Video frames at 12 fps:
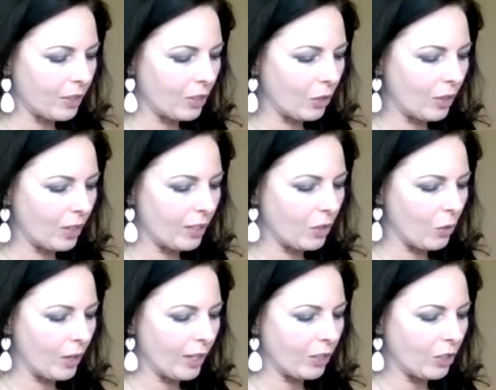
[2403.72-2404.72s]
So this is
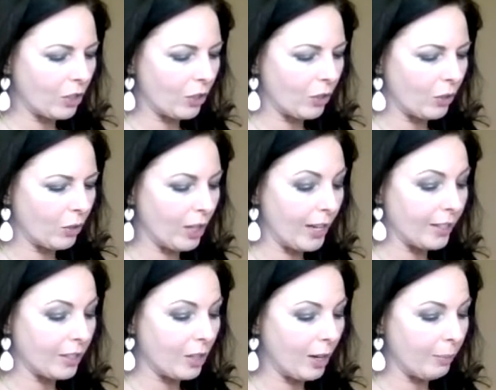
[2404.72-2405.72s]
going to glide
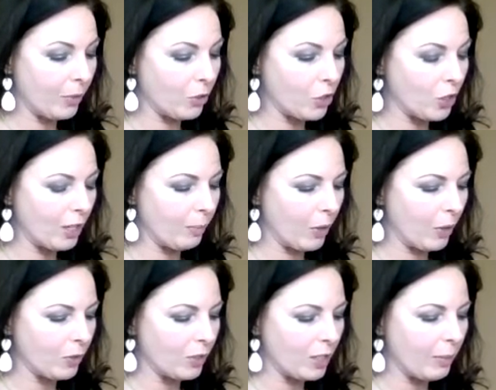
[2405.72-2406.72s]
atop your
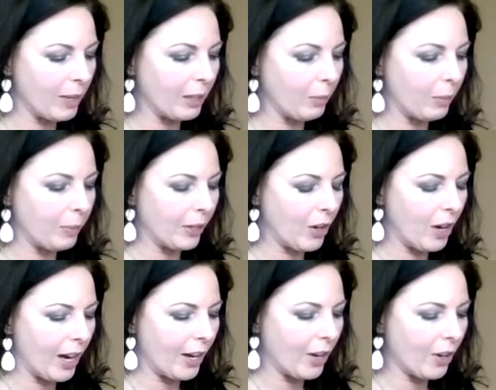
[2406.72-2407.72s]
cheekbones to make them appear
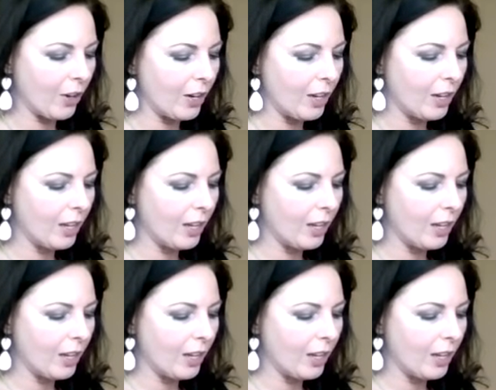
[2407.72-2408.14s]
higher.